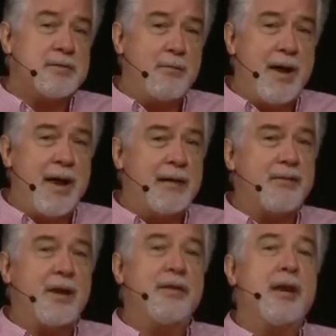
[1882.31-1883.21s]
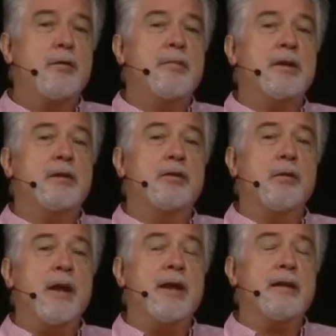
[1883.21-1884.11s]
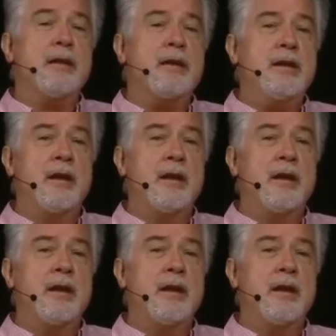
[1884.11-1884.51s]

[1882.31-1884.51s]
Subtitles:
back, that they would be greatly